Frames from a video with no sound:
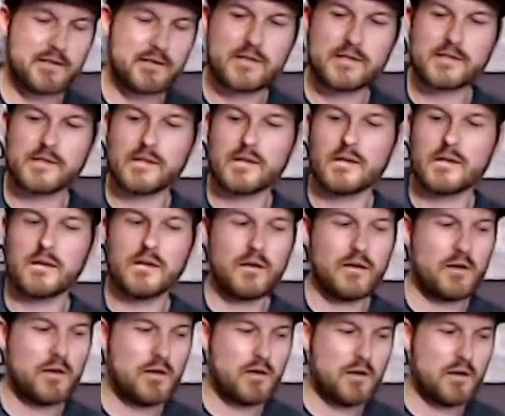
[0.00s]
see
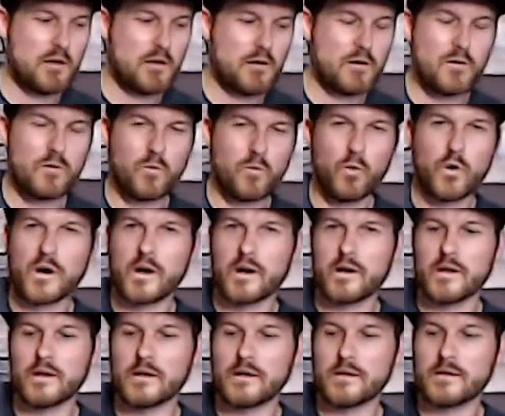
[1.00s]
what it
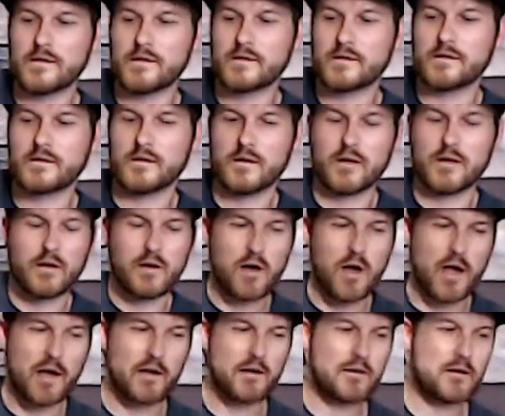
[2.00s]
is.
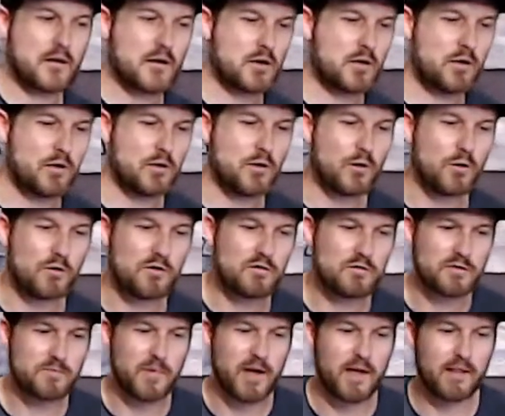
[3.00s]
I'm going to close
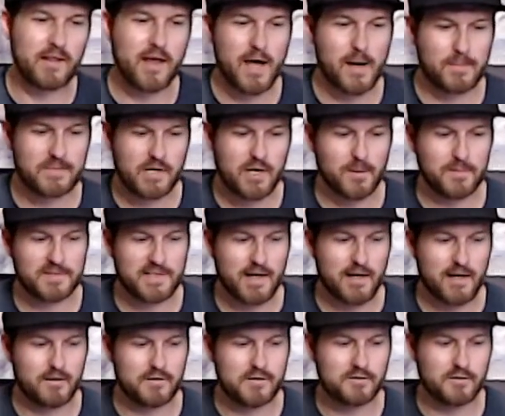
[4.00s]
my laptop
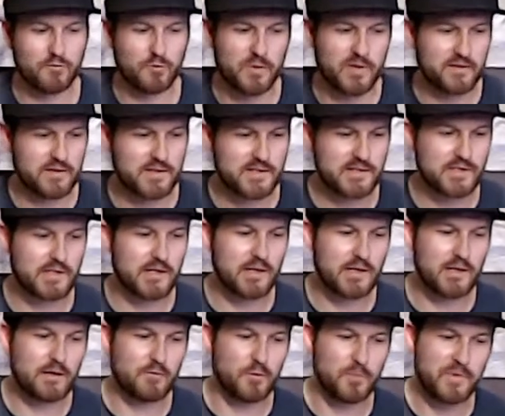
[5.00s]
down so I won't be able to
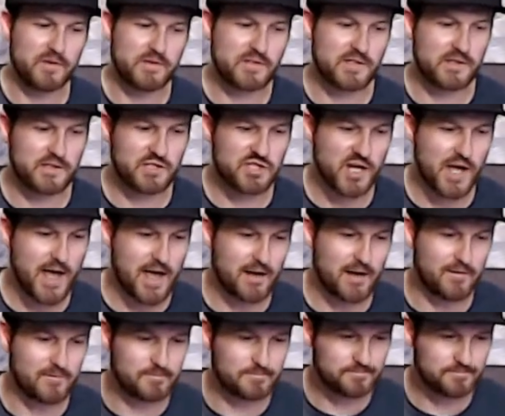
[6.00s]
see, the chat.